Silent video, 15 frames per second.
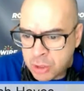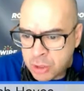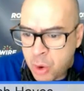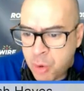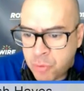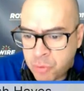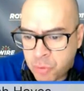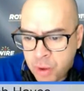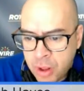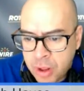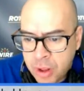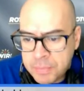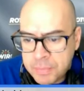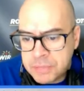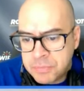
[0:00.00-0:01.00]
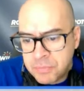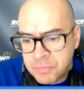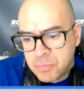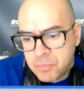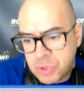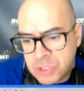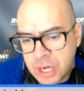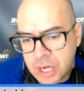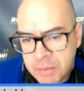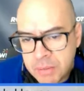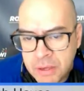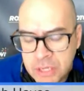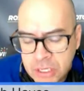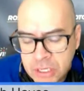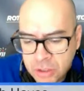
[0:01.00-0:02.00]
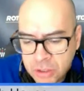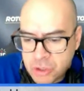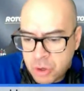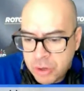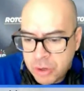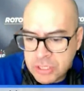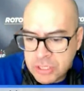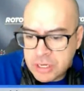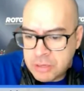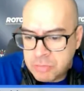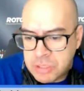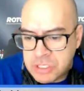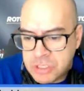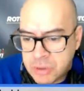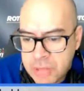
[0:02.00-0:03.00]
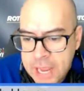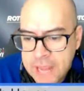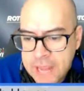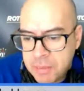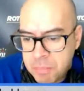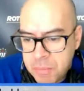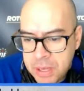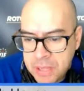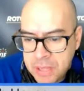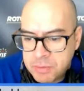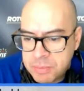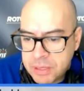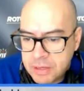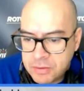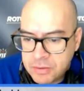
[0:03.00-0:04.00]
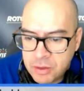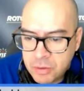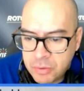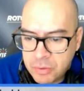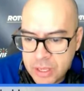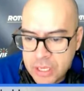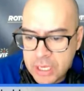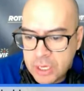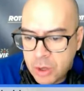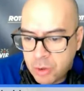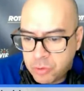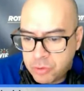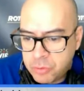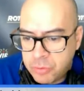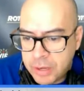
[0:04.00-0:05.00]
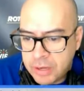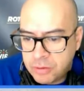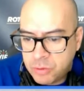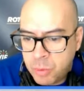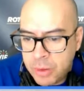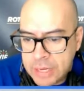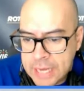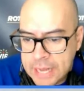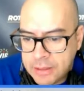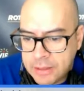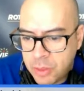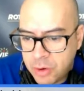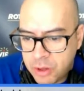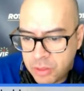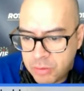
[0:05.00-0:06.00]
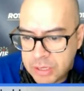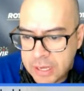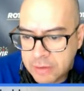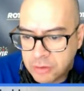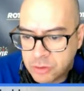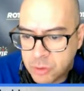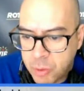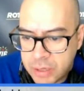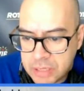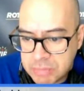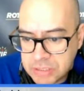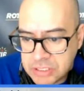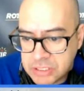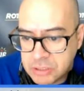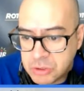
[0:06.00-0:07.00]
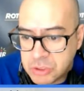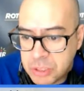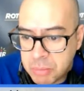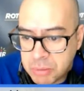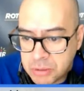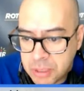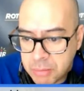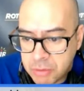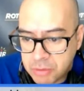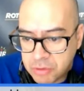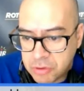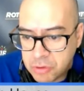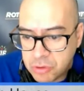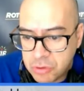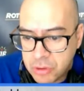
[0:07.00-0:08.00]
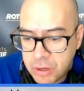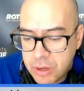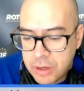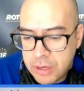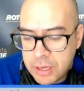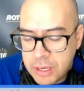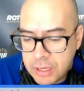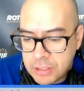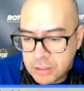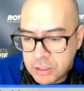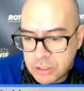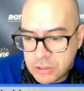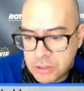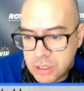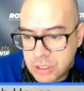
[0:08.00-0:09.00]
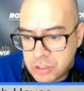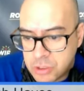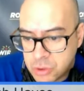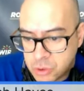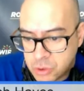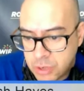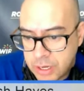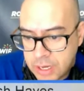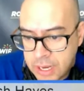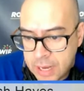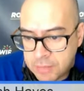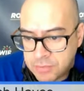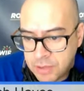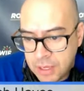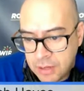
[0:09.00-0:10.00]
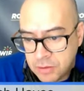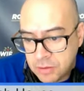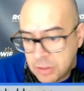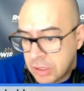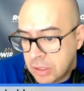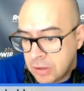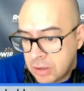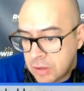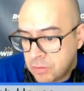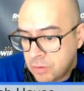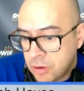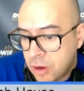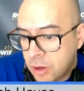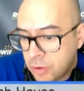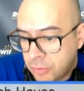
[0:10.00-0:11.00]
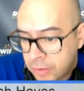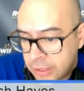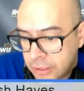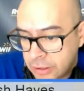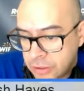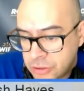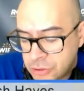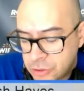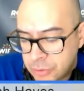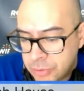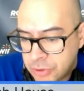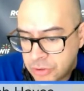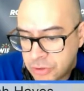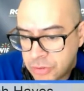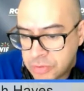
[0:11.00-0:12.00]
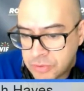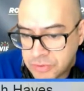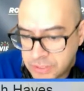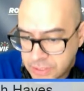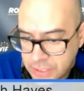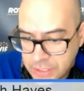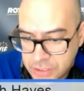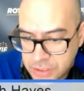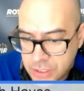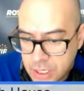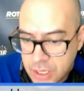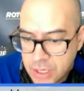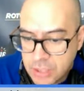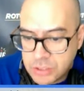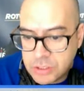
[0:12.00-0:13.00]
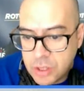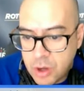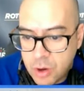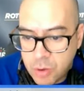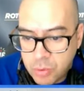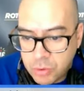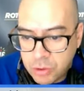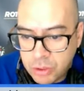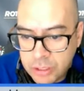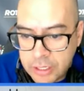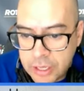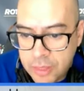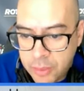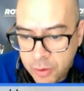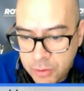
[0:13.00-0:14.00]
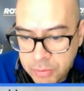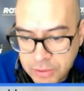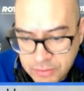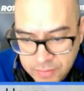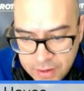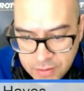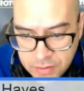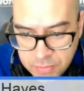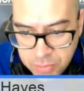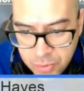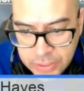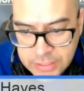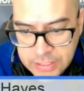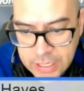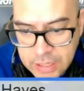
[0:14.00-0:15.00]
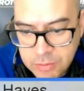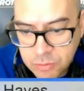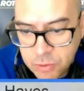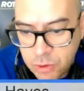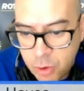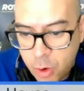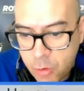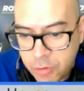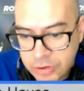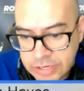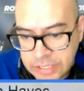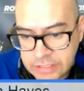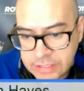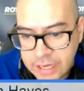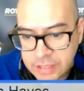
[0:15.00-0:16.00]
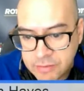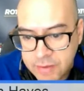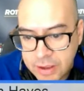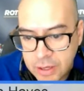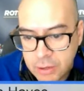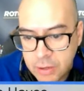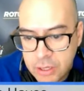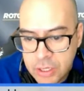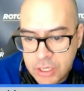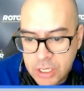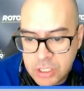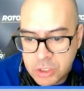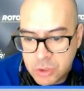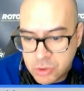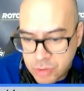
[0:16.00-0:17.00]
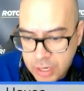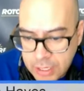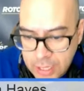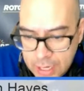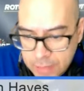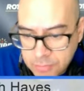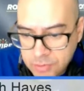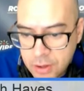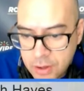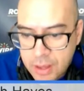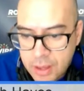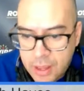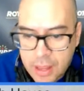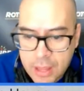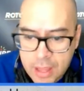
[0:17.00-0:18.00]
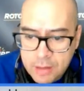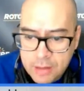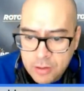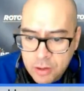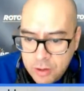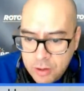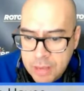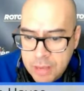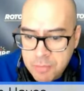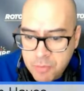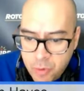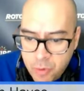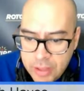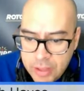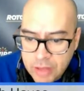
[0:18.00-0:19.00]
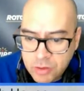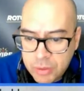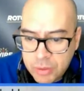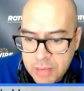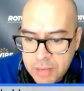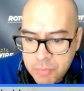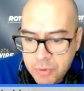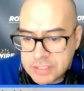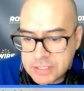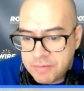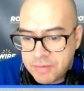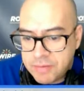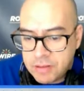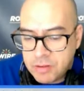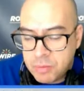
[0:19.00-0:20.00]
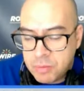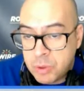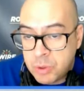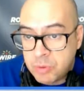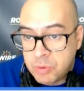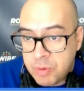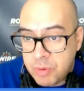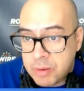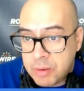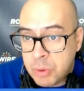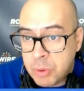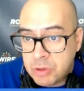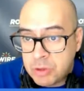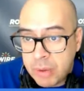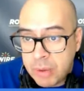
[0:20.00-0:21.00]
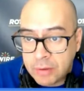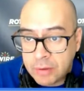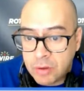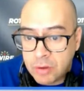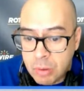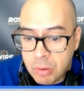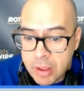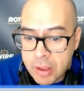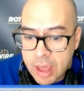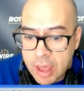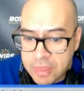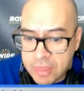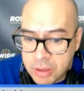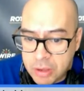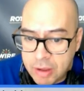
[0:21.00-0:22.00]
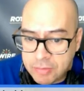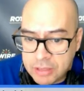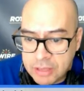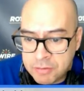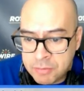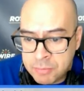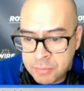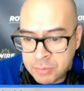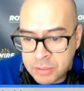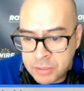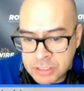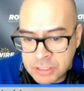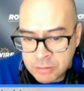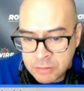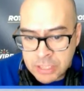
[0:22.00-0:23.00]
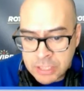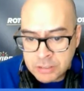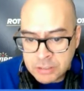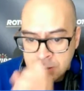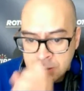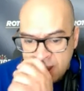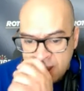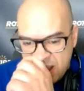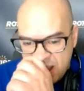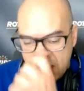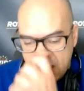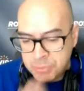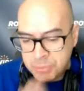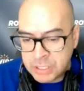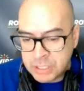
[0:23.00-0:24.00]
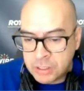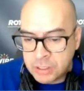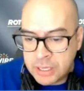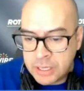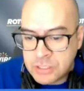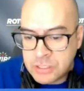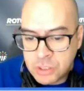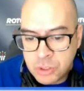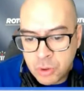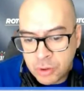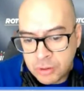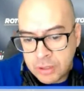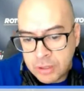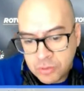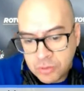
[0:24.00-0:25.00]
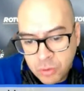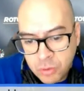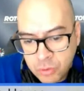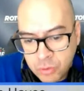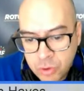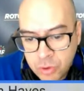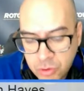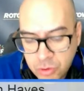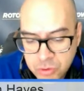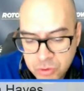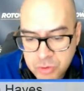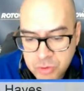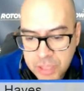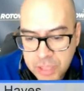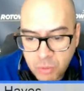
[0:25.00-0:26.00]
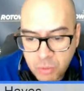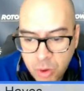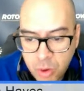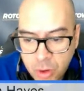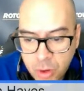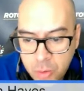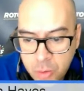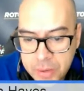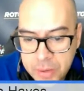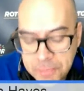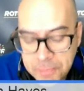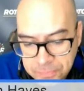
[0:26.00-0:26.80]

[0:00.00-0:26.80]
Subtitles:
overall. I mean, we're talking about Nikola Jokic, and we still hate the minutes because he goes from like 28 to 33 down to 20, but still double doubles in 2 straight games, and is an underrated contributor in terms of assists. So we're looking at 30 plus fantasy points and over 6x value in 2 straight games. And the game before that, 28.7 fantasy points for 5.2x. So I think you have to give him a consideration, particularly against the New York Knicks. No disrespect to Rolo, but